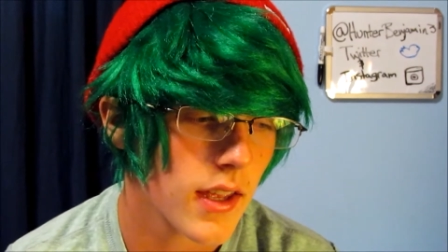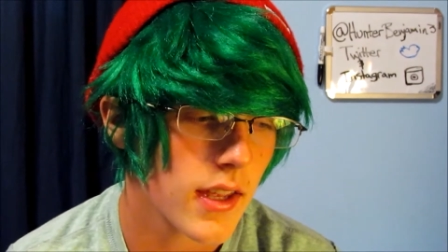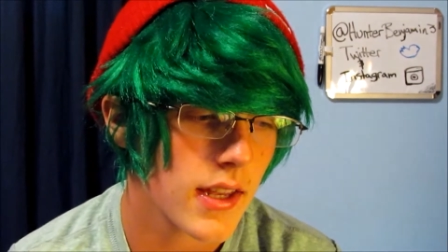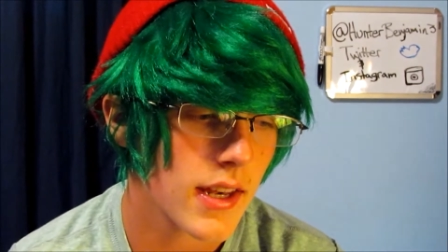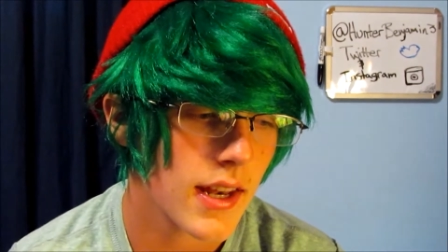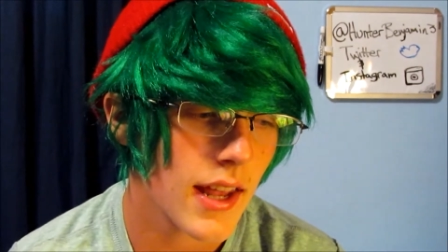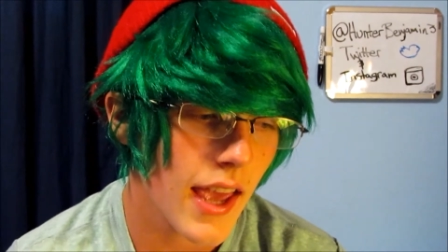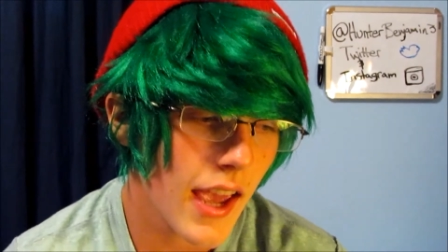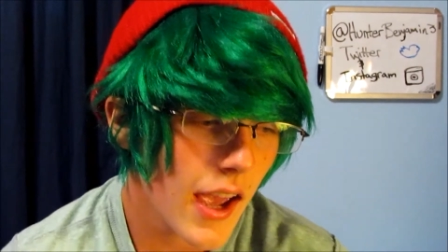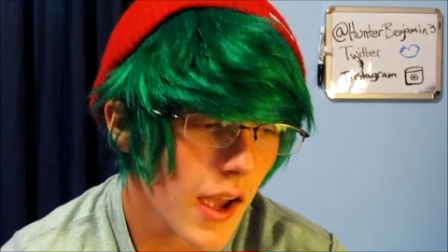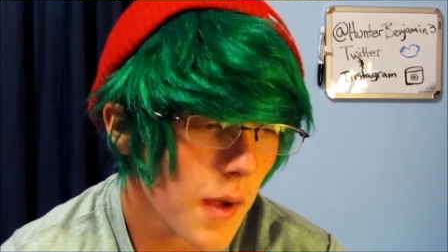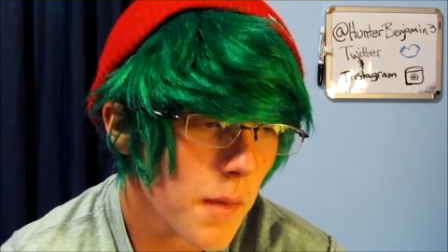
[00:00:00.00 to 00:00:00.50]
It
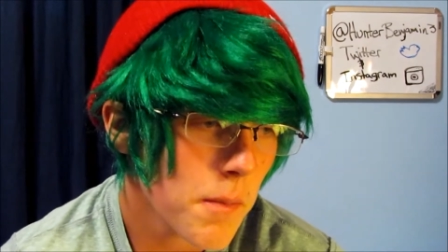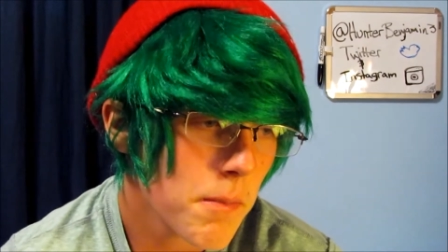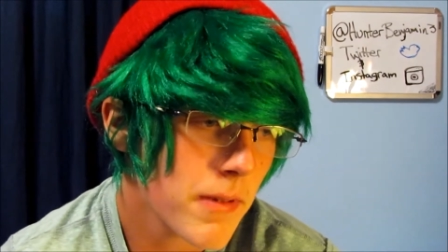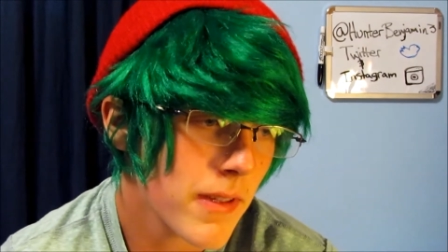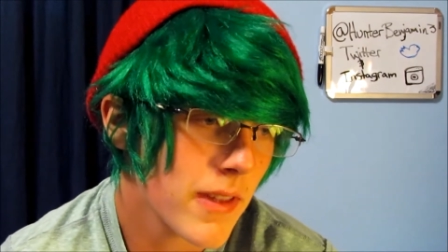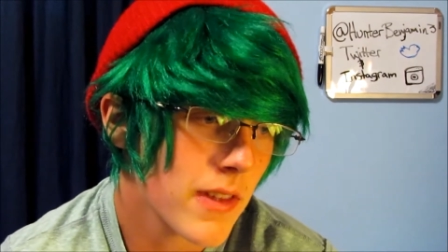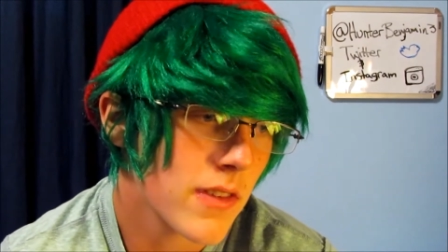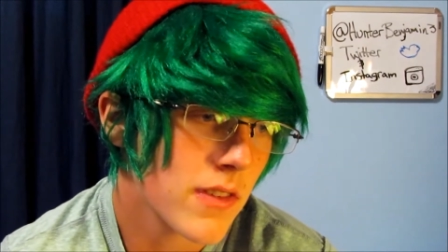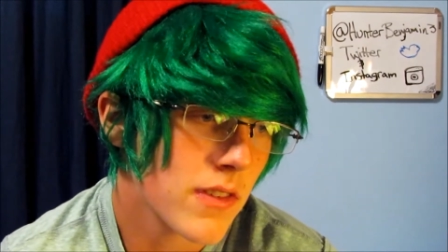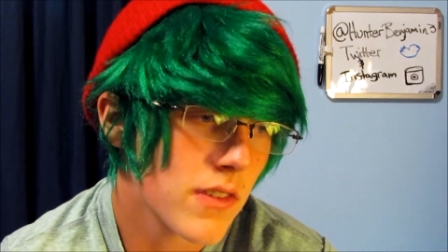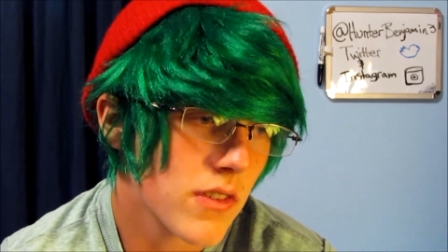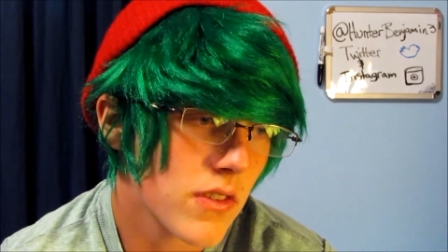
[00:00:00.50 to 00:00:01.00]

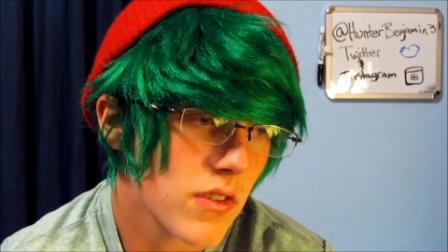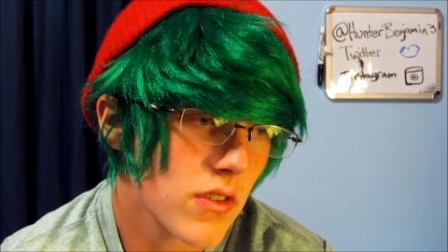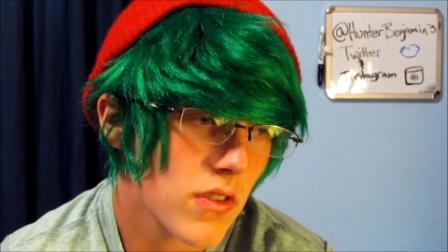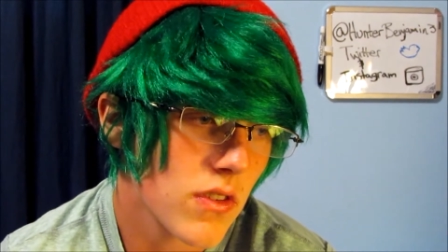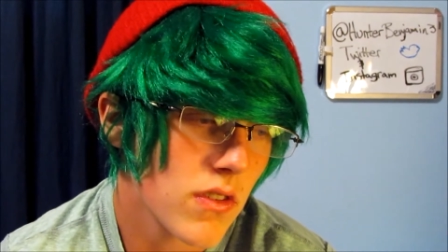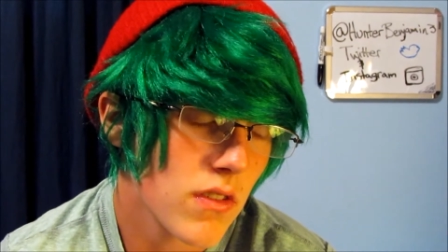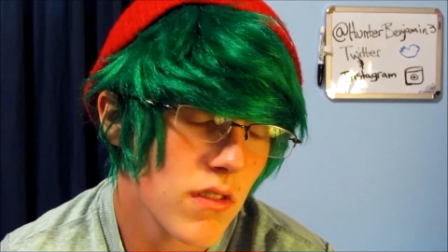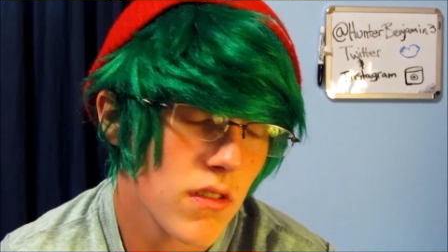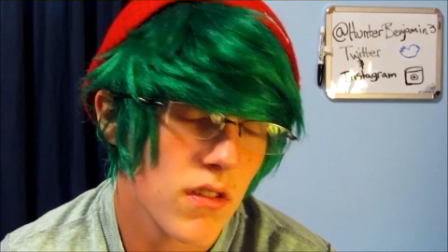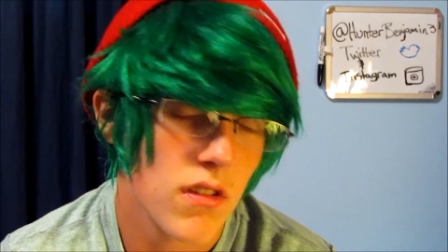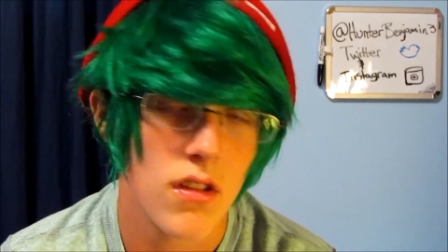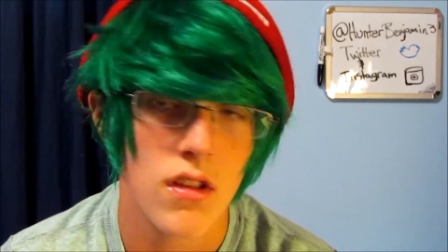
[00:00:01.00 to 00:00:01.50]
happens.
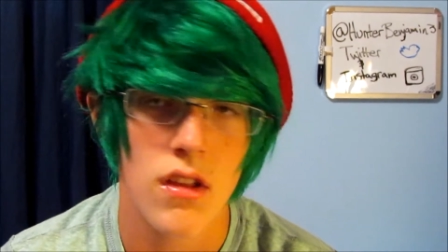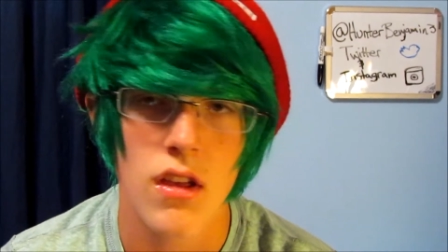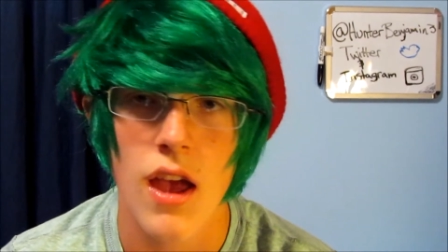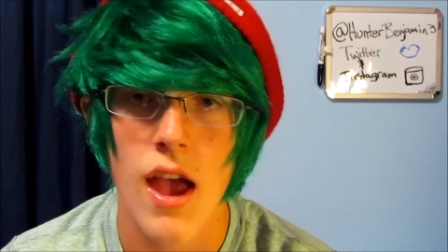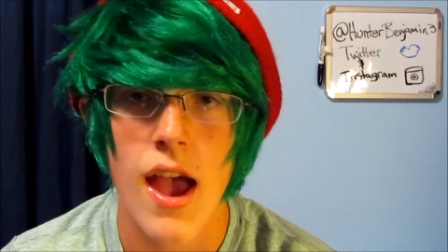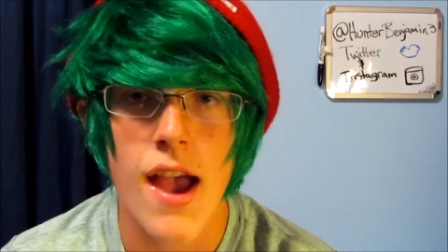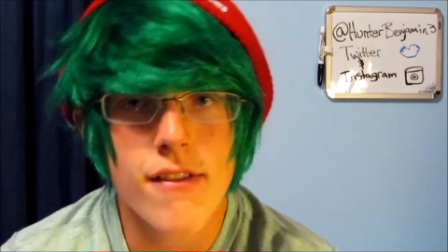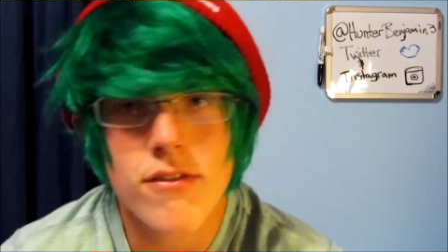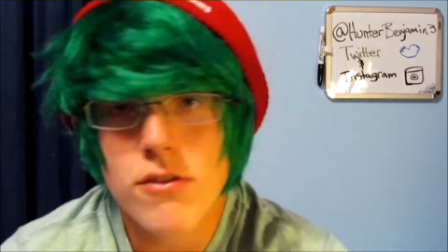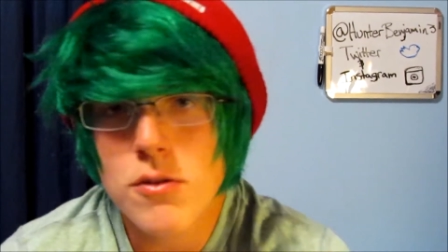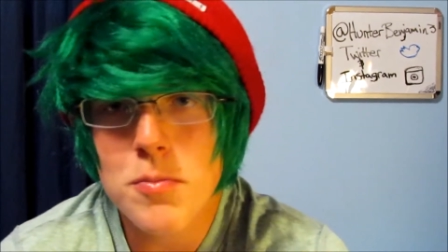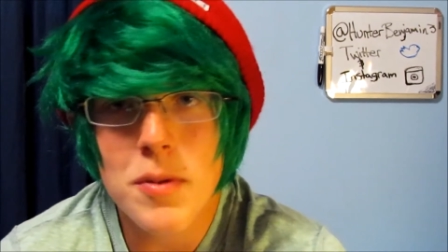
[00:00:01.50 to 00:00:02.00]

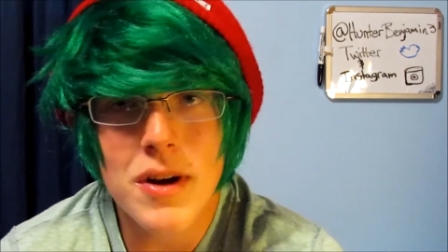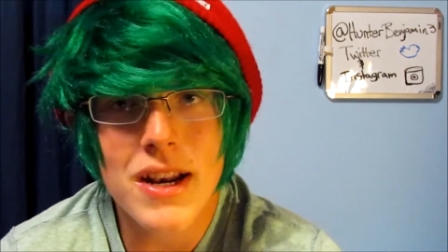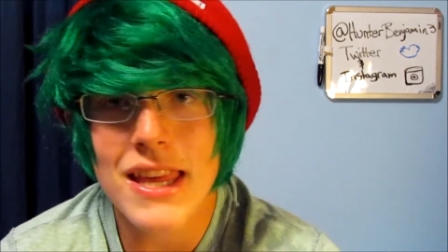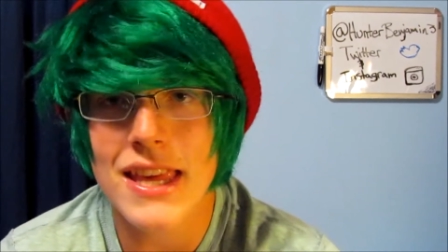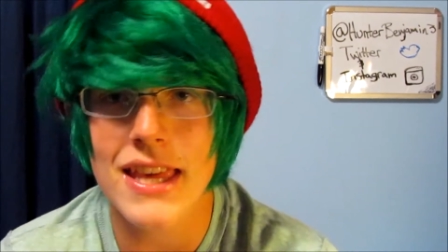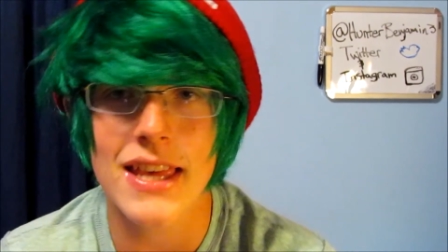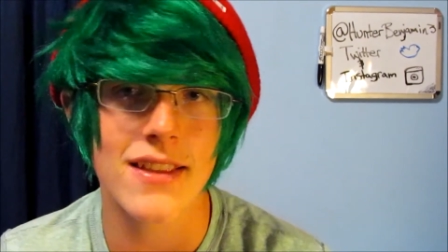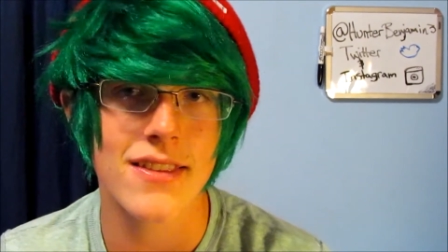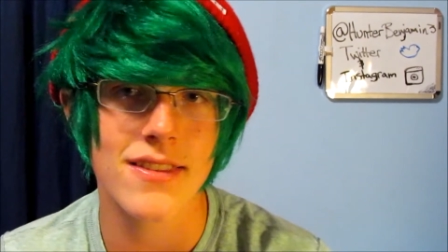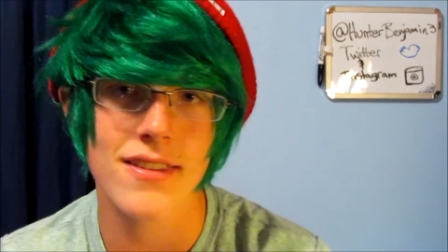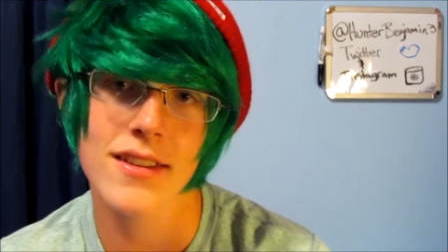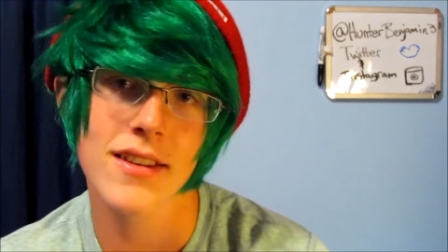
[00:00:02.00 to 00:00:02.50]
Everybody
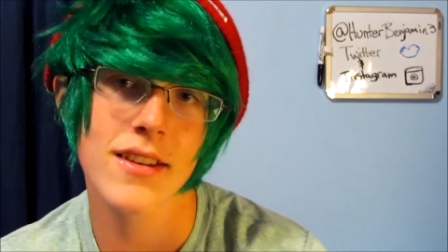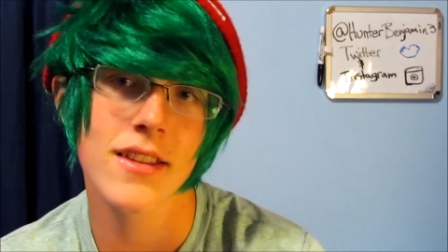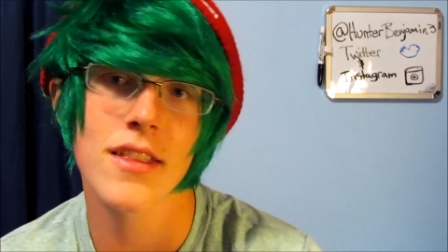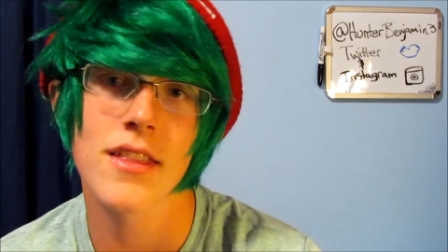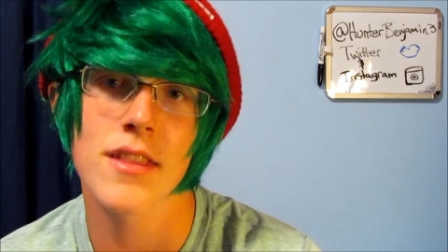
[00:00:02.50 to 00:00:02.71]
gets